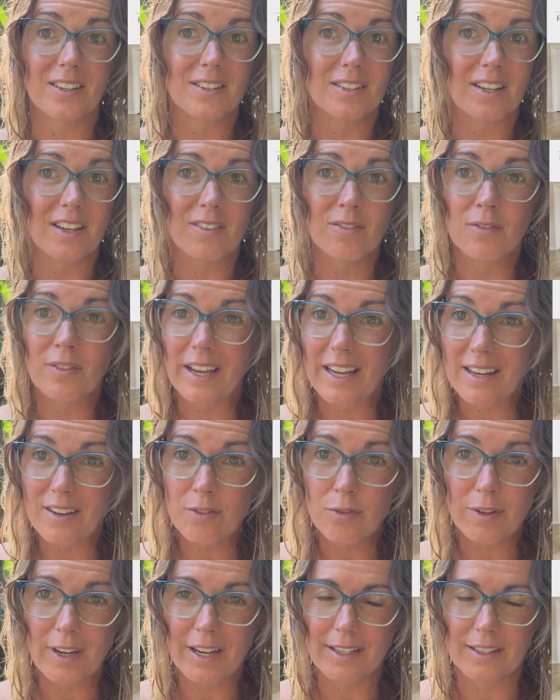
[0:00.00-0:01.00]
invite
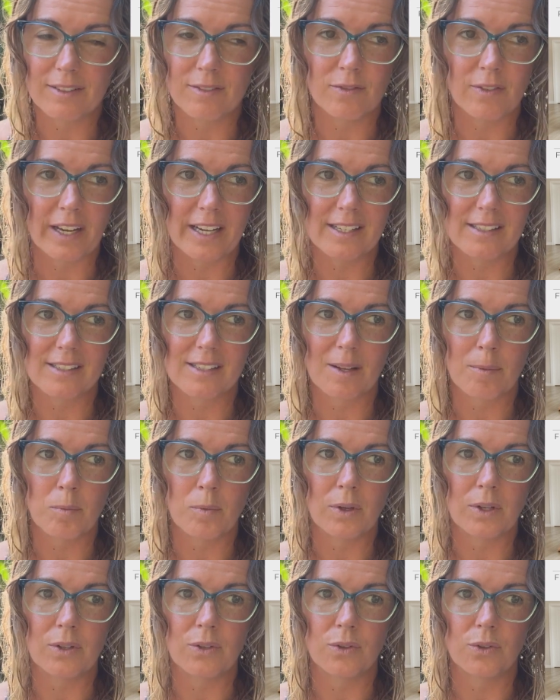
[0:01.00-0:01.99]
a friend, invite
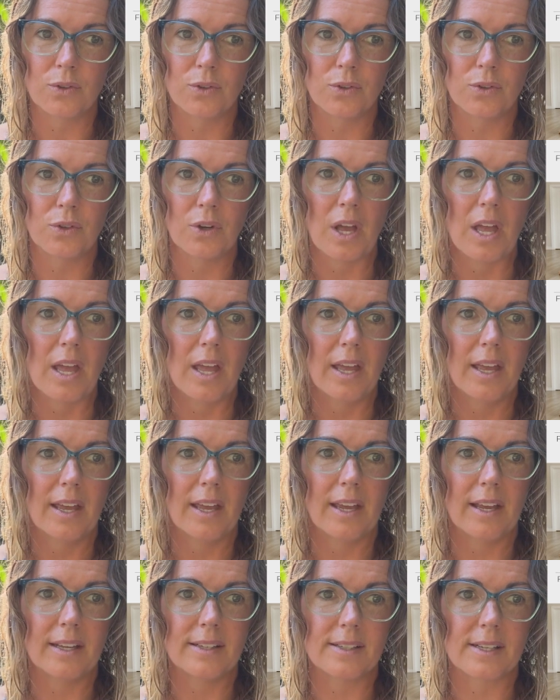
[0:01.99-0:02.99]
someone who
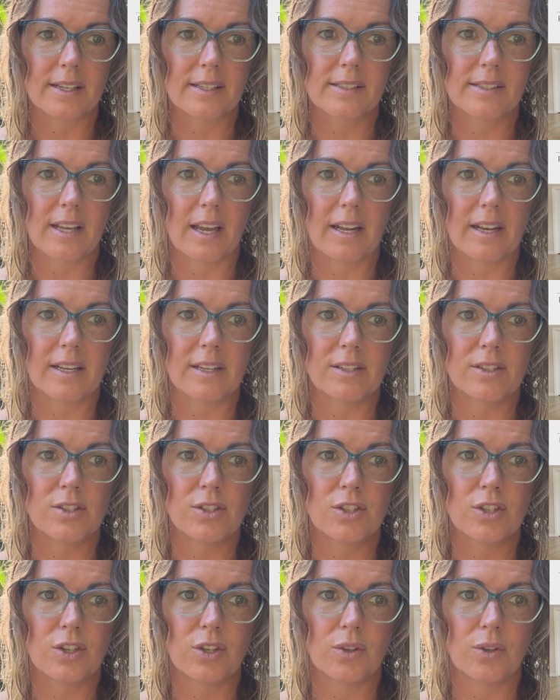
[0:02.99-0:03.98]
is excited
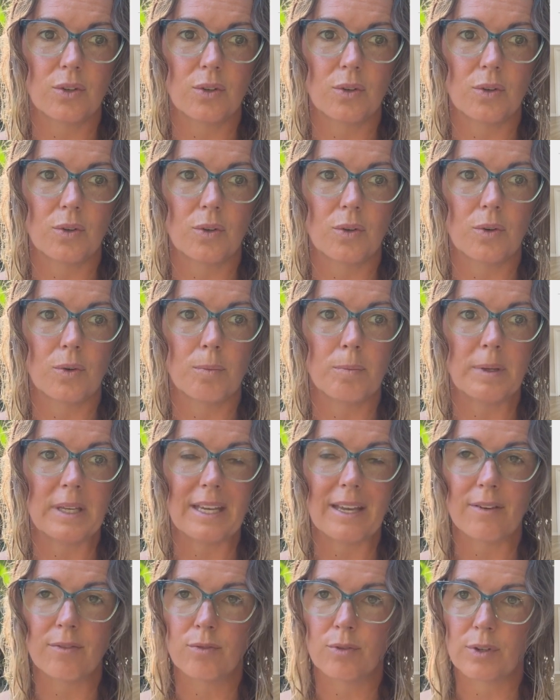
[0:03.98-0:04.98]
to
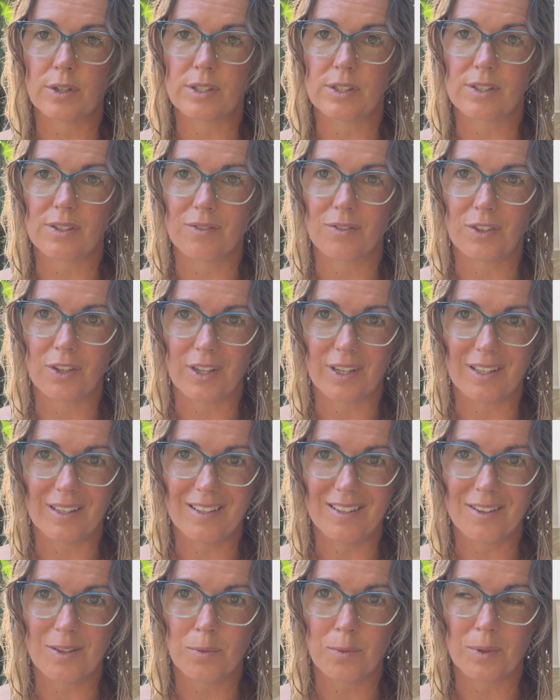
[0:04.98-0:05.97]
be a force of good
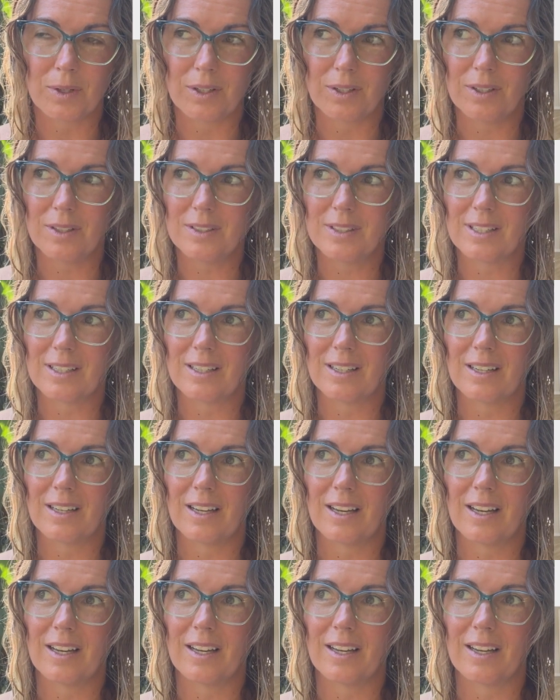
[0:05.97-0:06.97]
in the world,
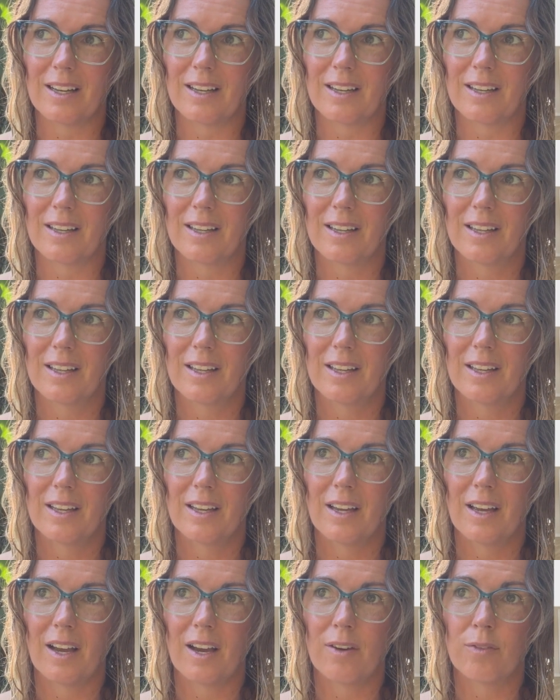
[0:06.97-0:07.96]
a
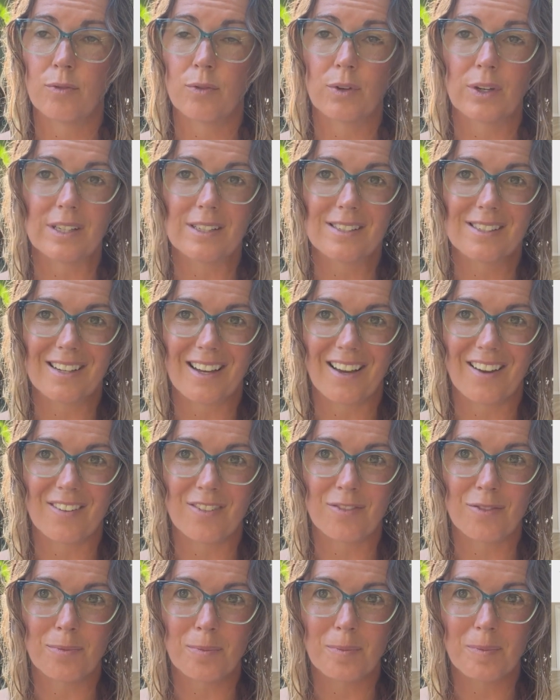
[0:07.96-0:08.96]
force
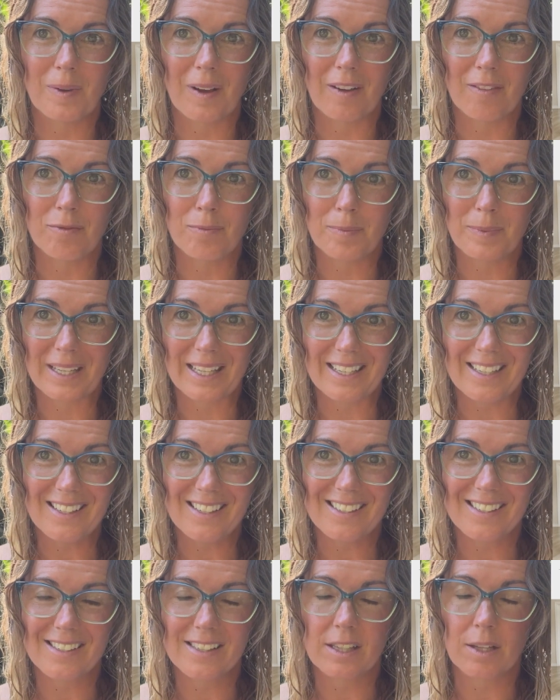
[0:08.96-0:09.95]
of
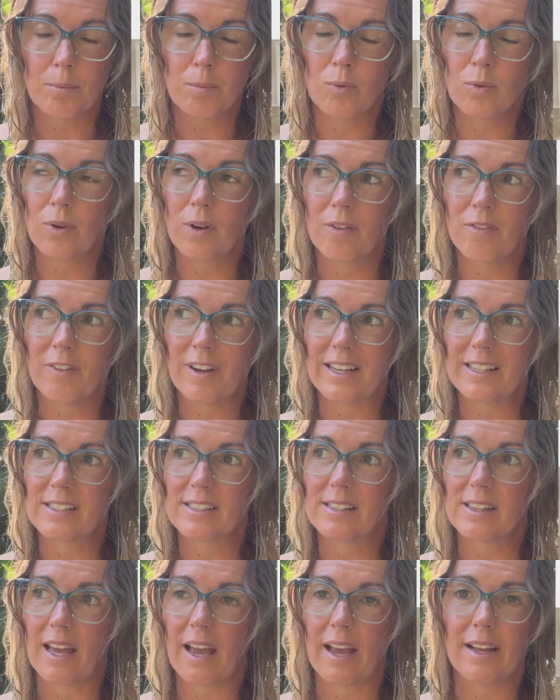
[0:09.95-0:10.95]
peace. The more of
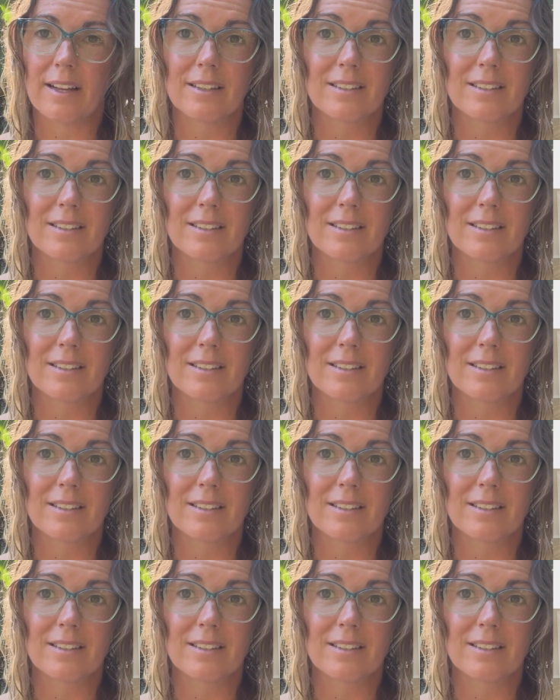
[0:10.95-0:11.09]
us that